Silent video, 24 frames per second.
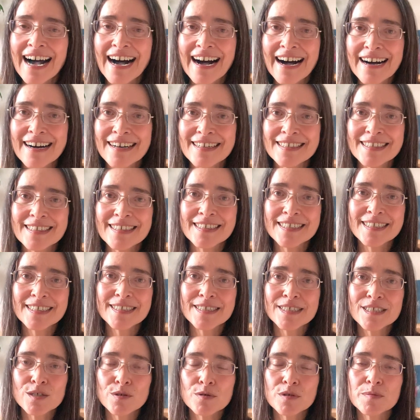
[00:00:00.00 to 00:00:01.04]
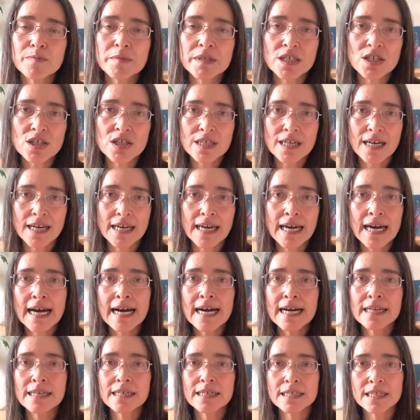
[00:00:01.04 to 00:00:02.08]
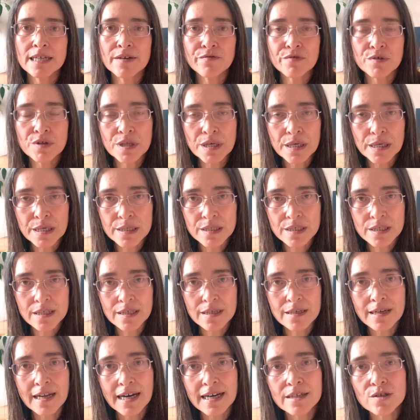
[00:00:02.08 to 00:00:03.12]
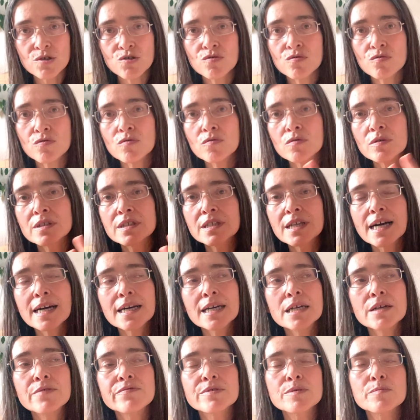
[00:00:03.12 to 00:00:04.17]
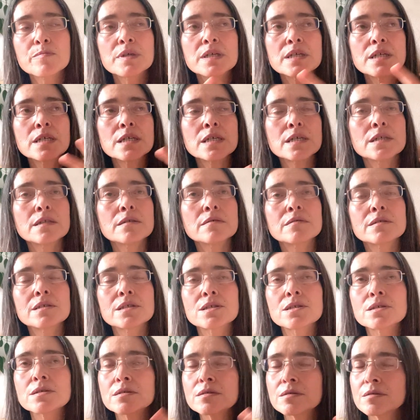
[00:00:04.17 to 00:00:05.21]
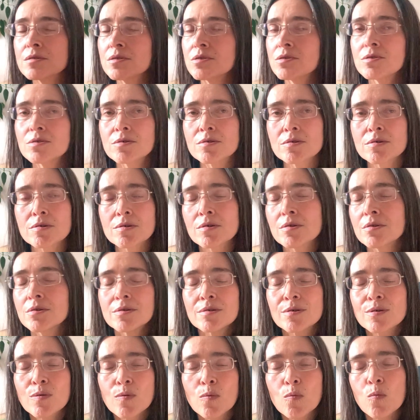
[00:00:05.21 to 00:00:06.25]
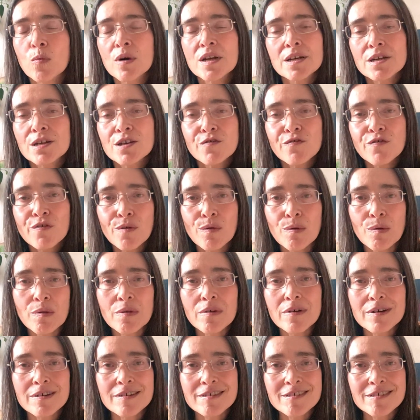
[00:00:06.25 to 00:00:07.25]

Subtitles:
And so as much as I can, as everything is natural, and that gives me this wonderful